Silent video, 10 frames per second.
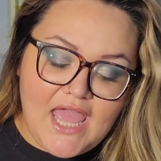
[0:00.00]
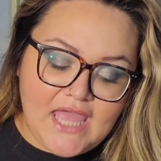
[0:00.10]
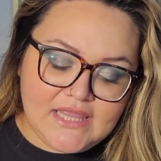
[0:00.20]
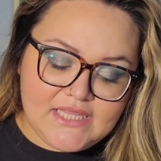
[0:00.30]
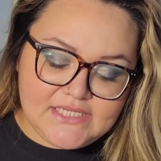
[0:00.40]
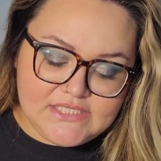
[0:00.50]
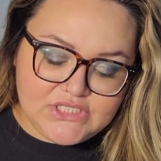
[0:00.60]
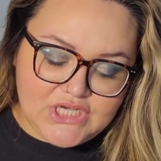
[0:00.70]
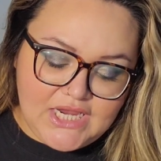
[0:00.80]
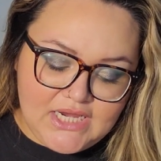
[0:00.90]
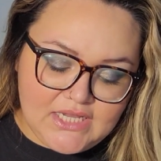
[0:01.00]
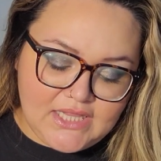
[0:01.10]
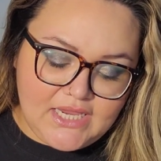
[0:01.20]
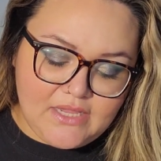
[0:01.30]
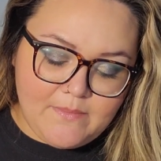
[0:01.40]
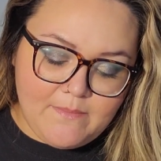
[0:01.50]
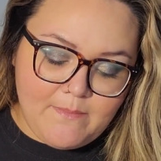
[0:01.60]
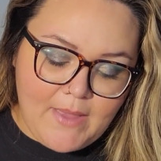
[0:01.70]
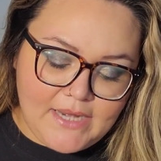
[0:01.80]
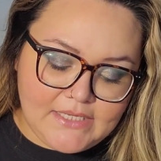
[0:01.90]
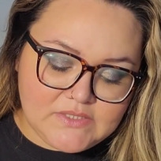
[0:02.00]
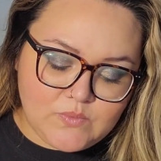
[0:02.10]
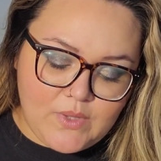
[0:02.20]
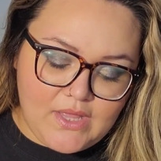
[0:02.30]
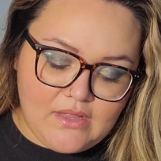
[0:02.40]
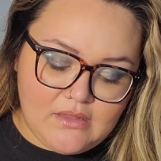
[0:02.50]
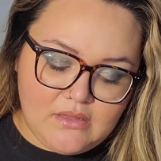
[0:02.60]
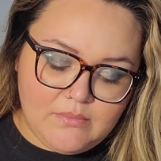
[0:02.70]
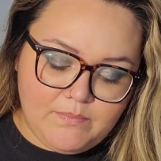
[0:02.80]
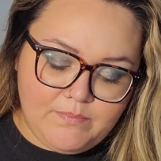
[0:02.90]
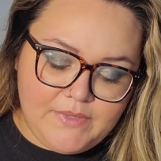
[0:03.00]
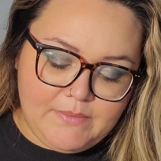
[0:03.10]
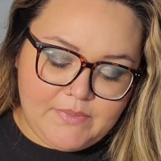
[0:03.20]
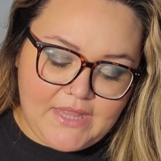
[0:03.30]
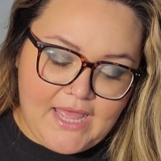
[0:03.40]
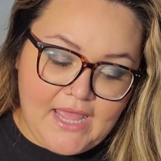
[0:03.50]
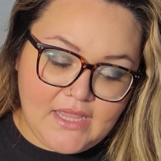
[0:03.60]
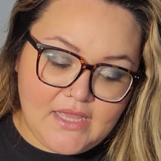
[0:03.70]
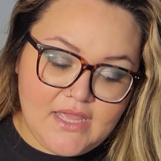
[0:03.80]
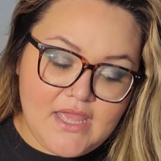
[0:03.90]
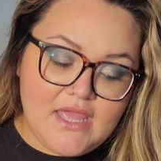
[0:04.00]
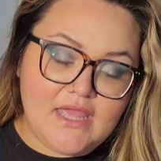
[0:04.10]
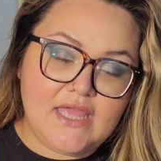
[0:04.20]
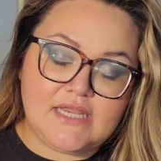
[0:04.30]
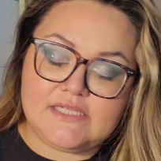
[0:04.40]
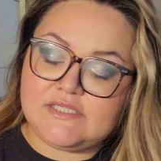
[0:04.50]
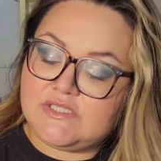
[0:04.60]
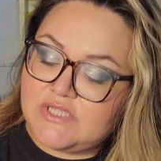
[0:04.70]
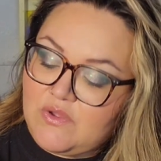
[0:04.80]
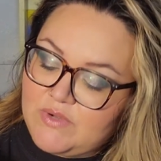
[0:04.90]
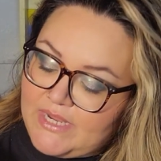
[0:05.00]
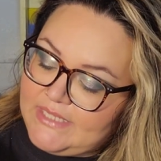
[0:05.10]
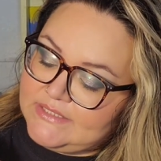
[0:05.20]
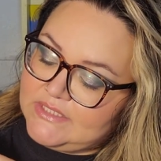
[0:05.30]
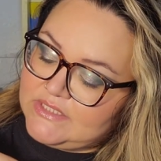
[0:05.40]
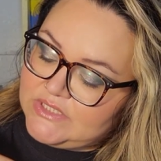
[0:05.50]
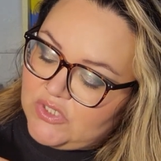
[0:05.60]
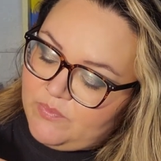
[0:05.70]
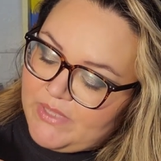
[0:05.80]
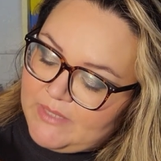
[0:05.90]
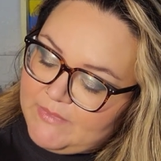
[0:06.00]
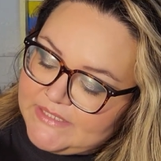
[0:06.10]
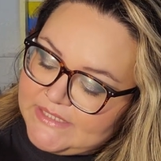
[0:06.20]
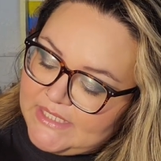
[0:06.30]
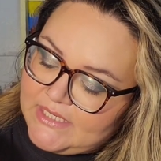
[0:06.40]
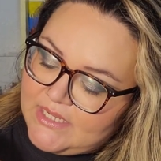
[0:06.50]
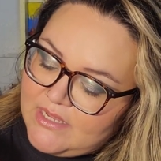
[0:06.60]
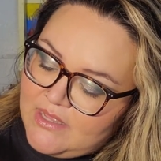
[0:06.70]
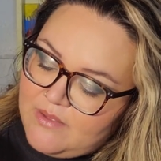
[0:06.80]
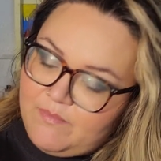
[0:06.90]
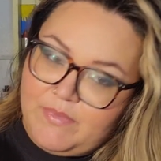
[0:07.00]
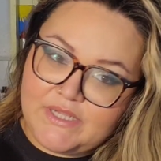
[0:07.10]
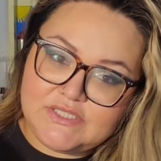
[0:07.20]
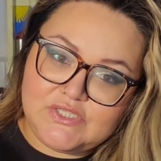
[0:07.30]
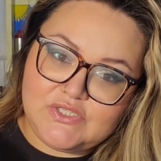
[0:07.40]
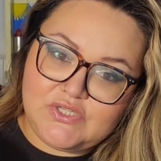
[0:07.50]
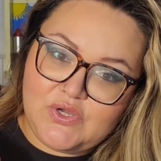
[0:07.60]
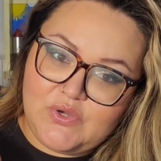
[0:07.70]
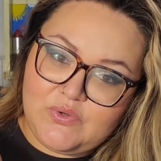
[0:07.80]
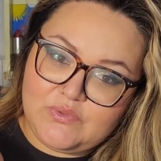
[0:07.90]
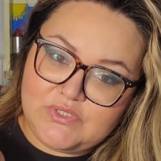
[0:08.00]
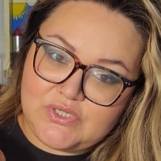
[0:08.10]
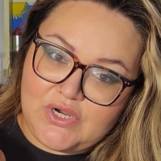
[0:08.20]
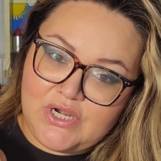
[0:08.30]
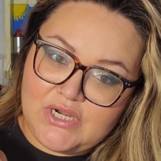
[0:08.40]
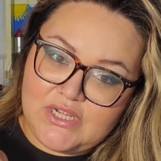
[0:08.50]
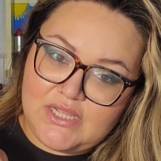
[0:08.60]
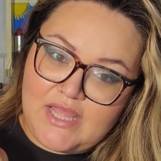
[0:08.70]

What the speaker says: And this shade, like, might as well be black. It is so nice, so pigmented, but so dark.